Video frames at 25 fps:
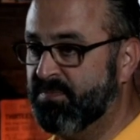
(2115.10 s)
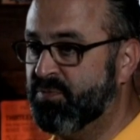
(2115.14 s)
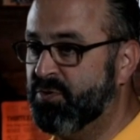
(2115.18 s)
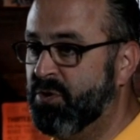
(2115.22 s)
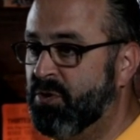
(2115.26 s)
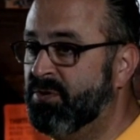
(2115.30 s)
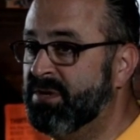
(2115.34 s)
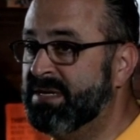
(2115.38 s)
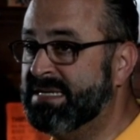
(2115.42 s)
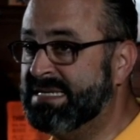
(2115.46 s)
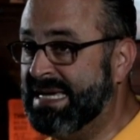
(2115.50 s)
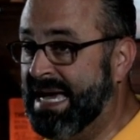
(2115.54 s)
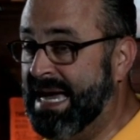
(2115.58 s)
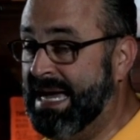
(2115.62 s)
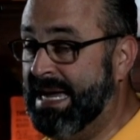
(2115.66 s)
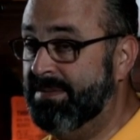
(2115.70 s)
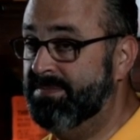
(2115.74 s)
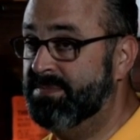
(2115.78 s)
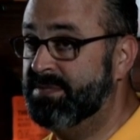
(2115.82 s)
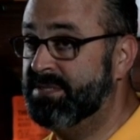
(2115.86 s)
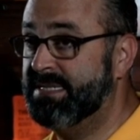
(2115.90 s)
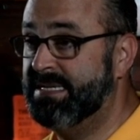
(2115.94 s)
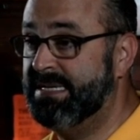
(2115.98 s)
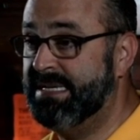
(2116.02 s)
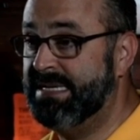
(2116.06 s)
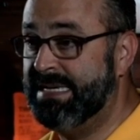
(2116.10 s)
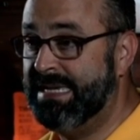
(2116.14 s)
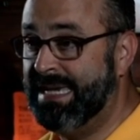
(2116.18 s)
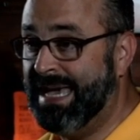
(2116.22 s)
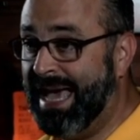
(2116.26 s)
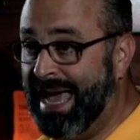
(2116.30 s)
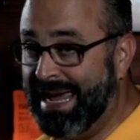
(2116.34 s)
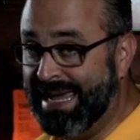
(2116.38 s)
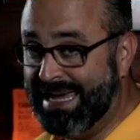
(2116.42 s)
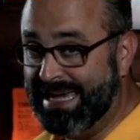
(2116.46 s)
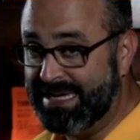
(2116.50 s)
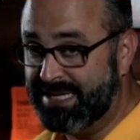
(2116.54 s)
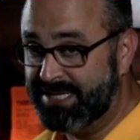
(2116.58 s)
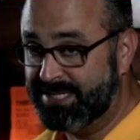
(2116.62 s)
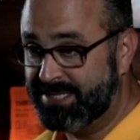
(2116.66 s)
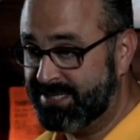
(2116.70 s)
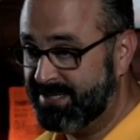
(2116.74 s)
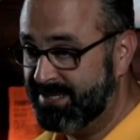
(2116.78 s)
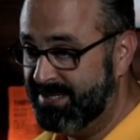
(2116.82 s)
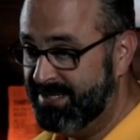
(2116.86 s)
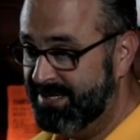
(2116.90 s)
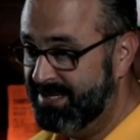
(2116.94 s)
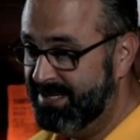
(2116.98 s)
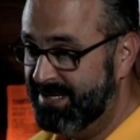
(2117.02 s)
prototypes. Yikes.